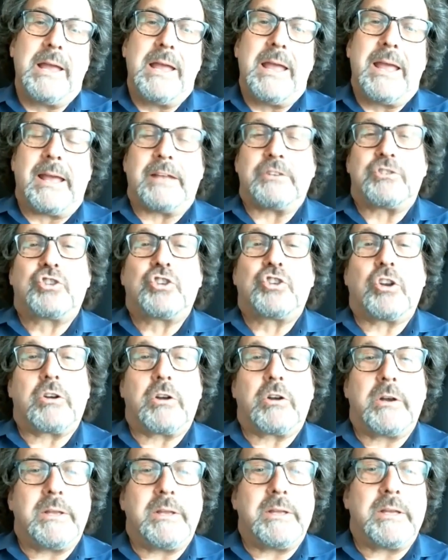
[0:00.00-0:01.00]
And
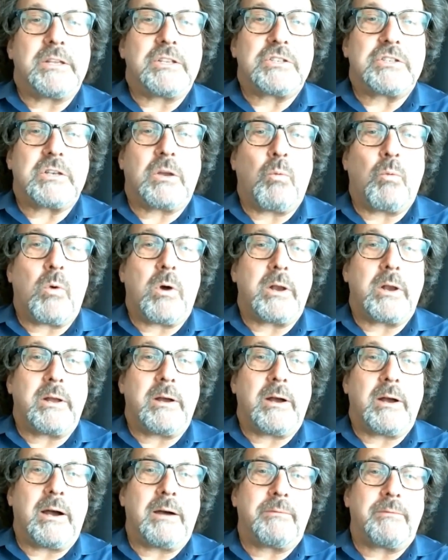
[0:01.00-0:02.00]
sugar is one
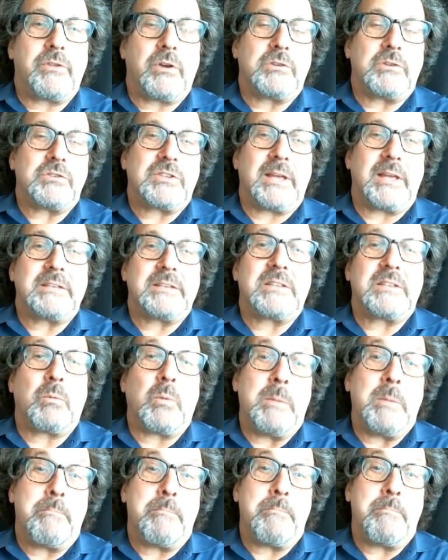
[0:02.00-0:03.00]
of those things that
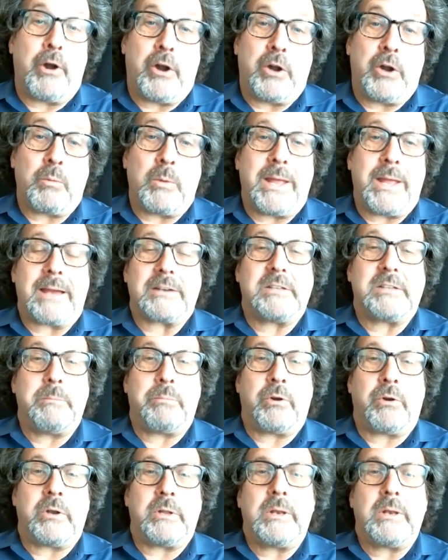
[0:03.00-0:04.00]
we burn. We actually
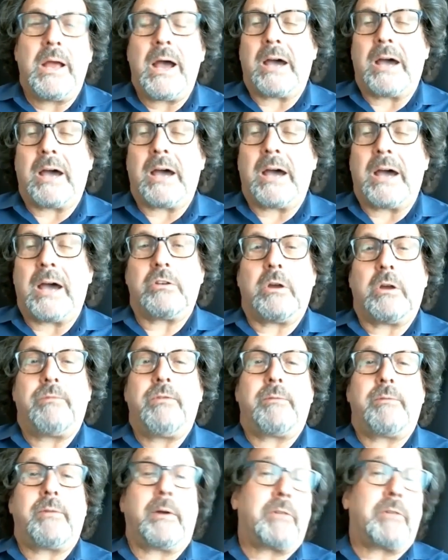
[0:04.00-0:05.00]
burn it. I don't know if
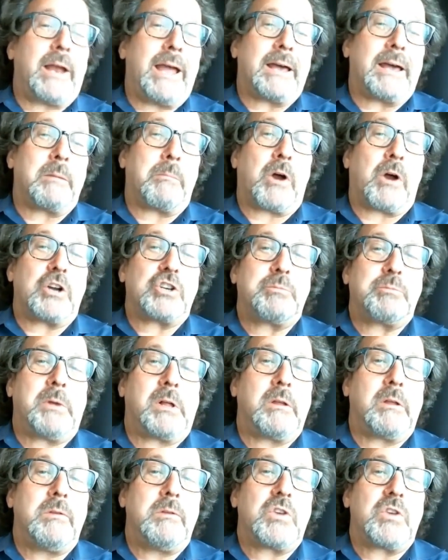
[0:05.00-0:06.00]
you've ever had a
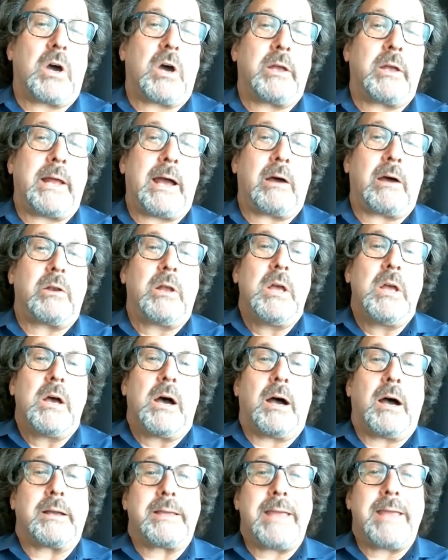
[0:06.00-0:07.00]
marshmallow. You've gone out
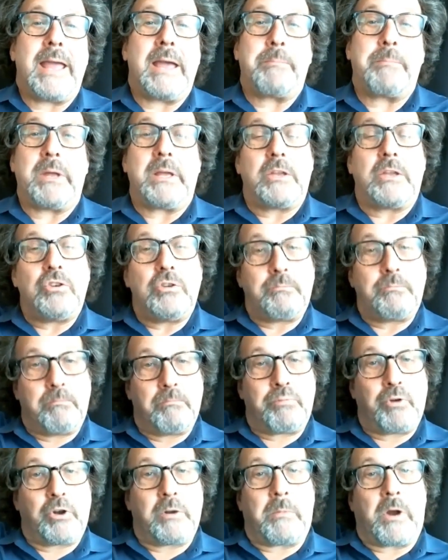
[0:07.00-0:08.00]
uh, camping and you
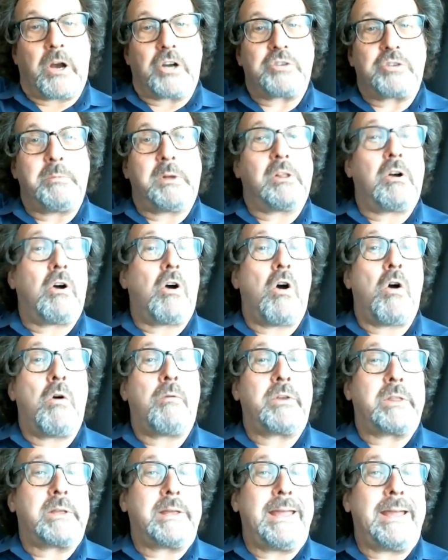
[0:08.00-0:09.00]
put a marshmallow over
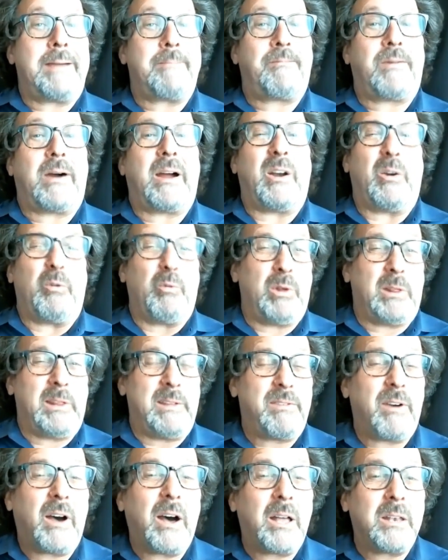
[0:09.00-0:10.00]
the campfire. Really
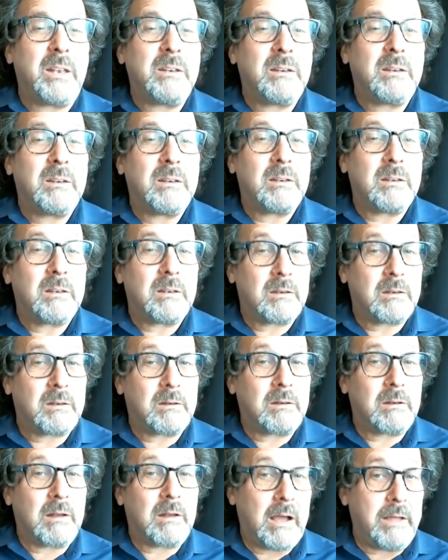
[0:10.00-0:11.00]
fun,
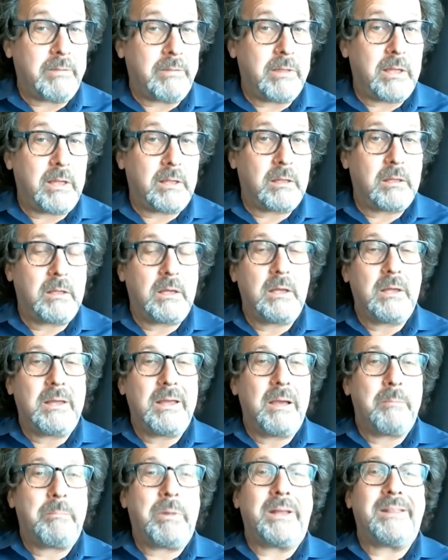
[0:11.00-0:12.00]
I think.
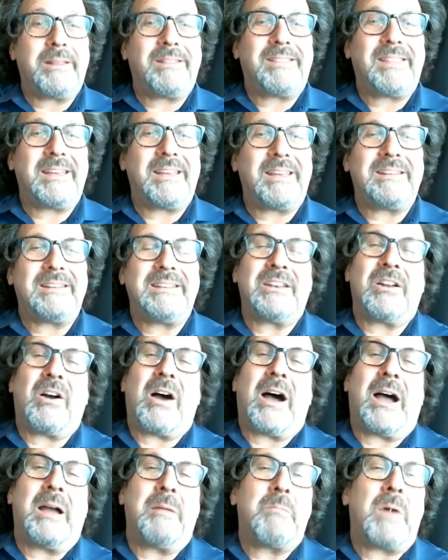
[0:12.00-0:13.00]
But then, you
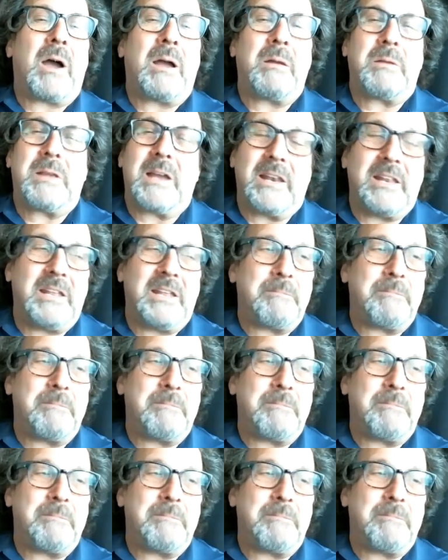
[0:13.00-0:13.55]
know, I'm I'm kind of